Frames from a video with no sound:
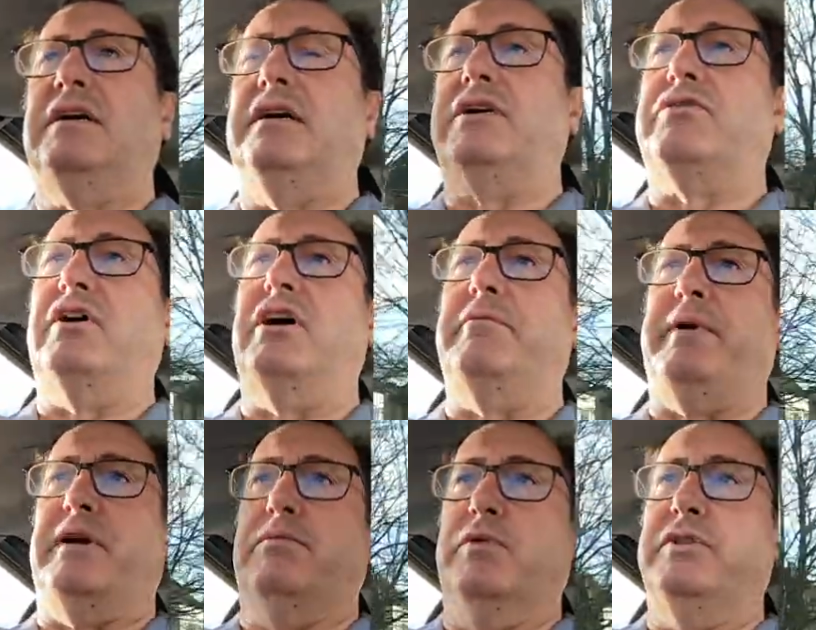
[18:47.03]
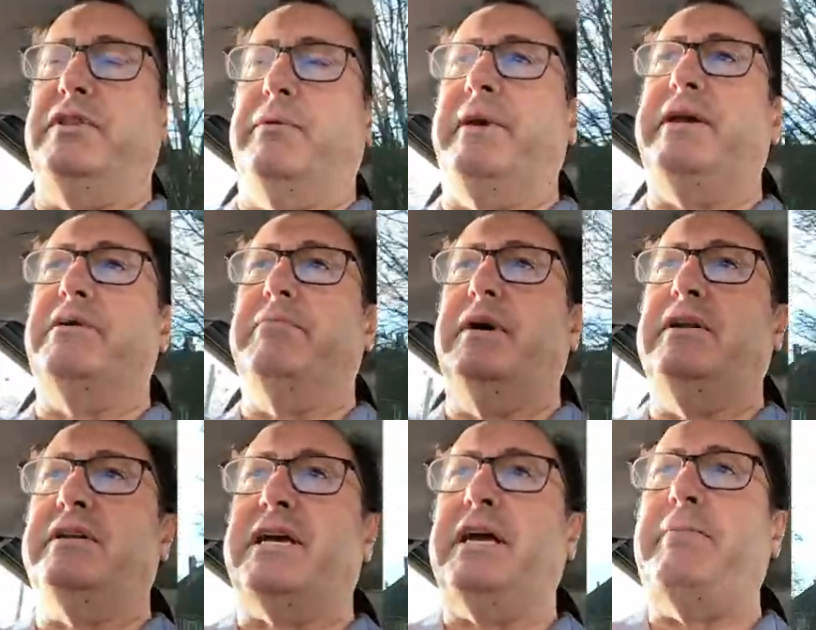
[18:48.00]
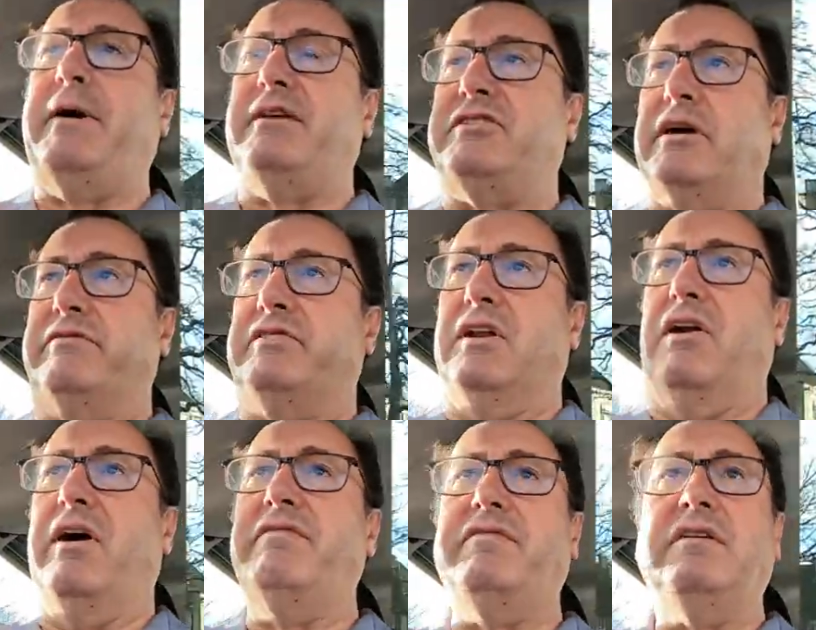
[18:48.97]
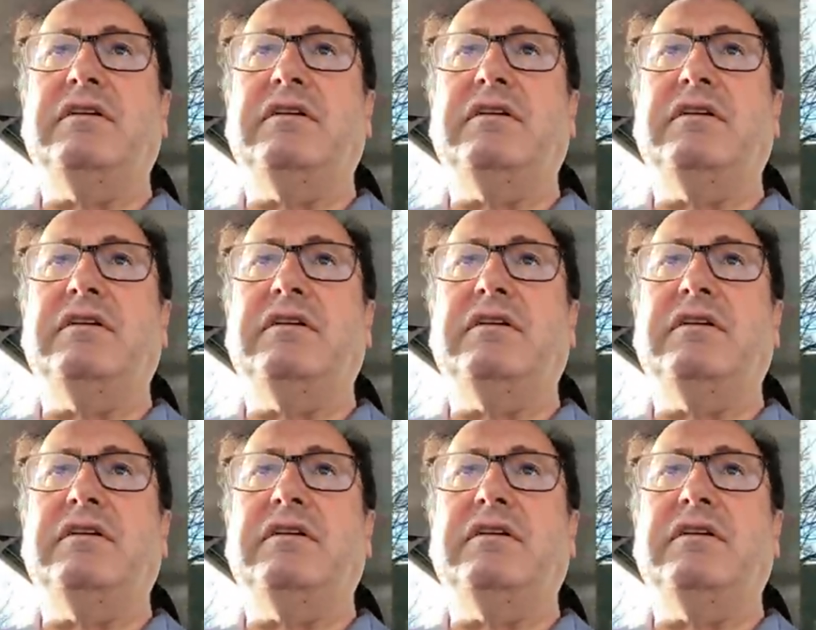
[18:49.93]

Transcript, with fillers: and grow a bit of wood that we can burn to keep ourselves alive.